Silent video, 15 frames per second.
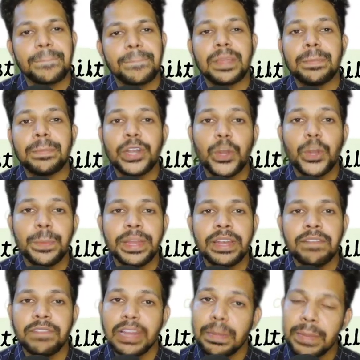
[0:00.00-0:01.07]
the
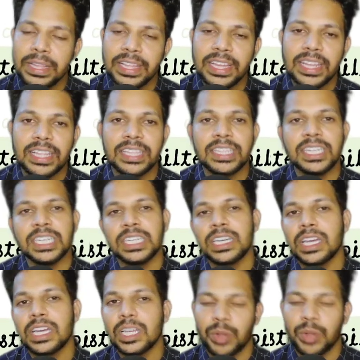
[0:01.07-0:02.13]
bilirubin will be there in the
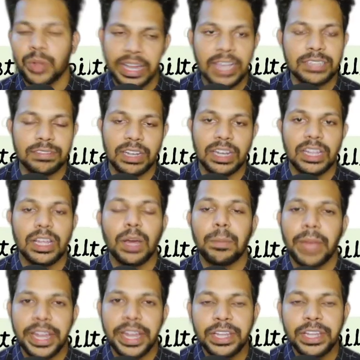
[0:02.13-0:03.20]
urine as well.
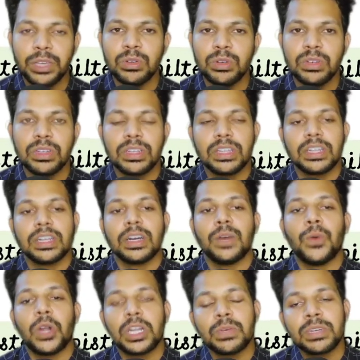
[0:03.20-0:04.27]
Mind you,
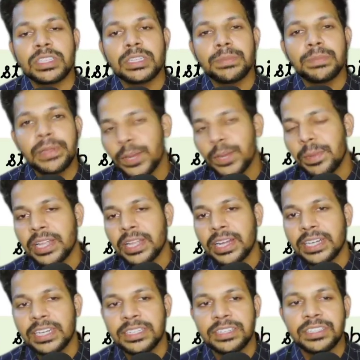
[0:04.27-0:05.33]
whatever the bilirubin that
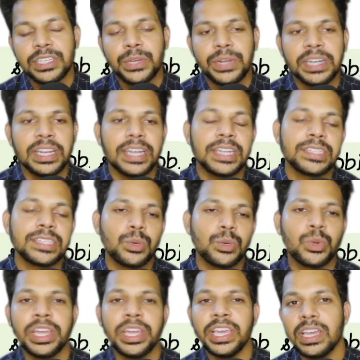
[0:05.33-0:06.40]
enters into the urine, it is
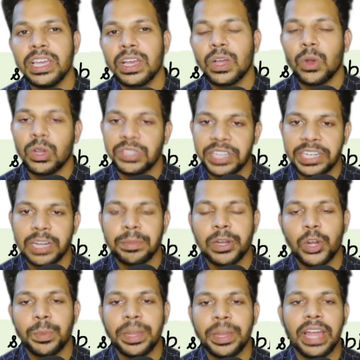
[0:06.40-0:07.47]
only conjugated
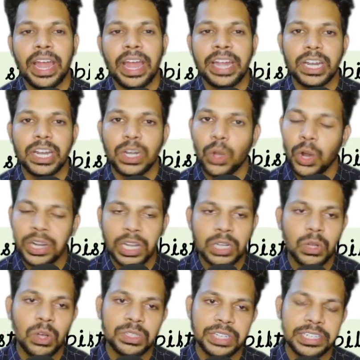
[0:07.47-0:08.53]
bilirubin and not
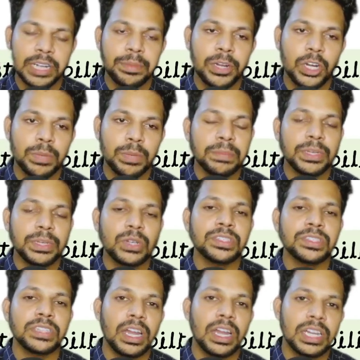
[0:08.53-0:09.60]
unconjugated bilirubin,
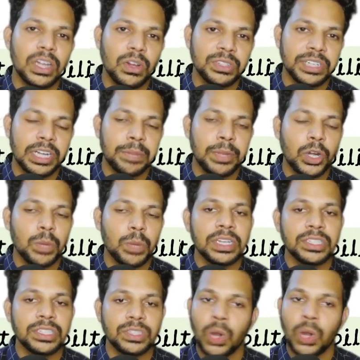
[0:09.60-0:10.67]
because unconjugated
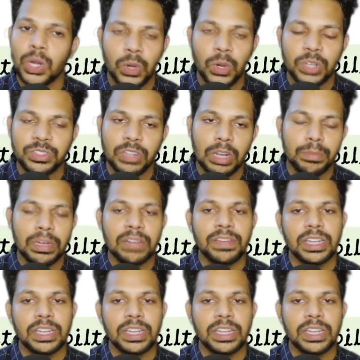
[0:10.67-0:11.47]
bilirubin is not water soluble,